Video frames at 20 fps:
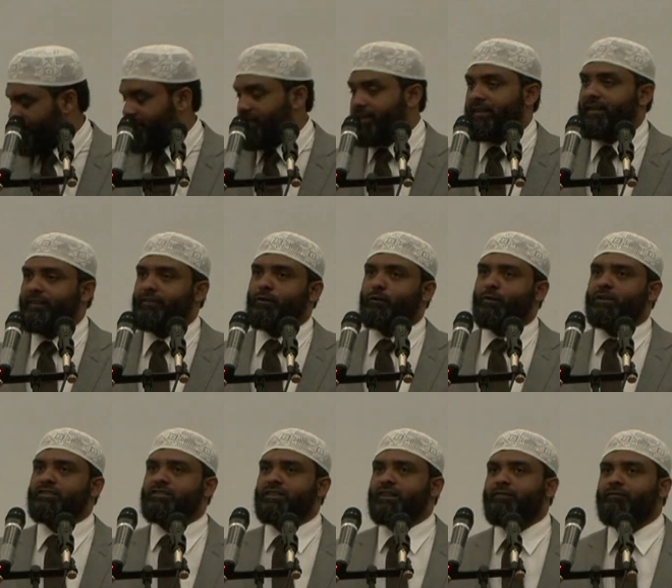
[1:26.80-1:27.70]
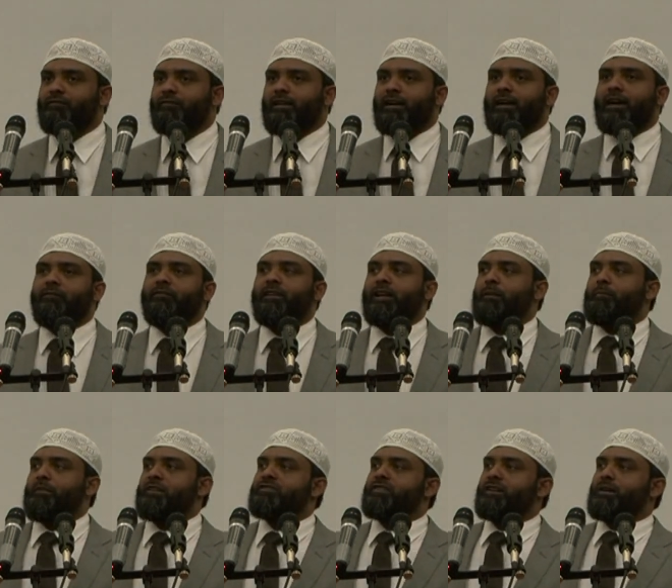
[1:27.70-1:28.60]
Brother asked the question.
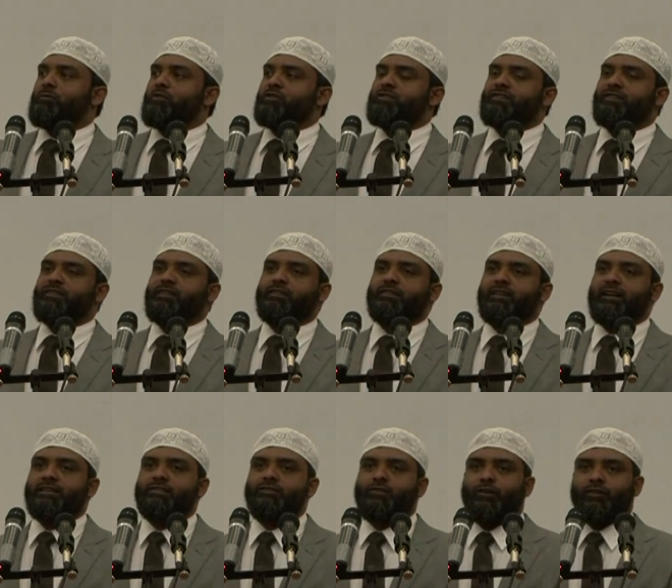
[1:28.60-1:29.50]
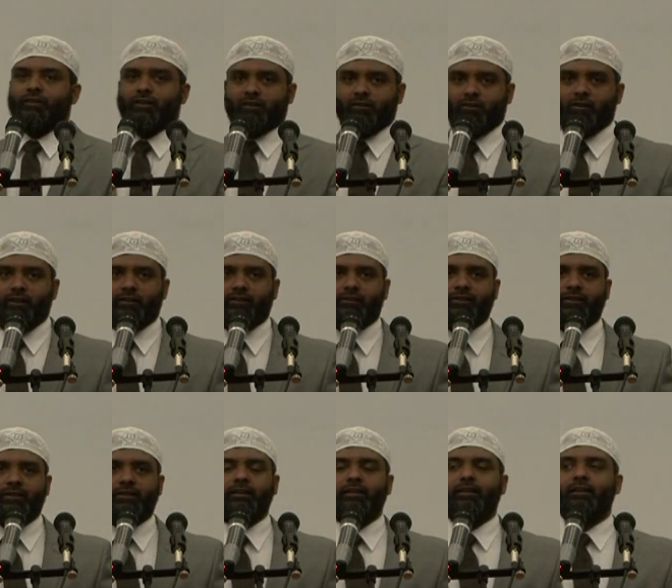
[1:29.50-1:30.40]
When I mentioned about Jesus Christ on the
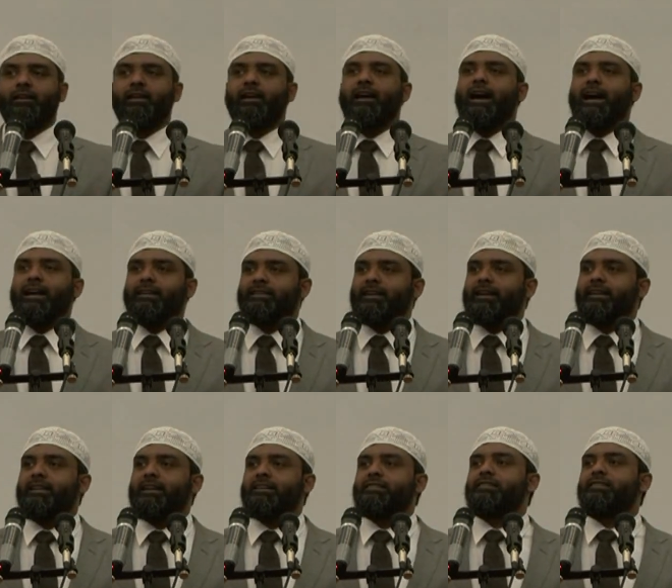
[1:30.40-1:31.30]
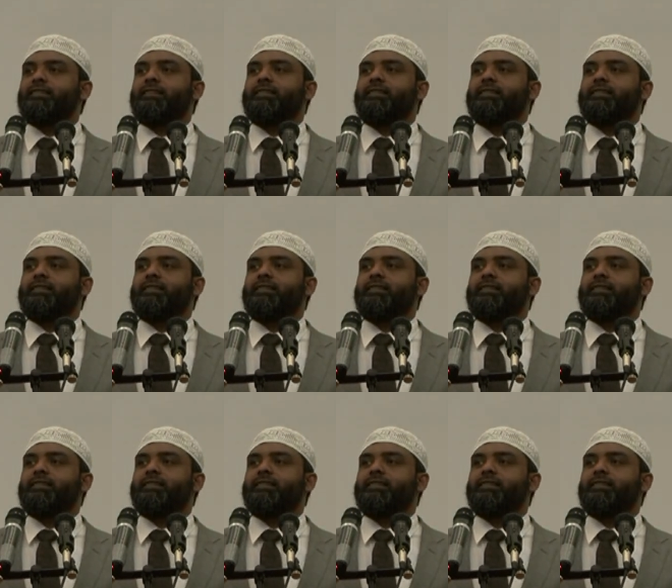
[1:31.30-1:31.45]
cross, I said that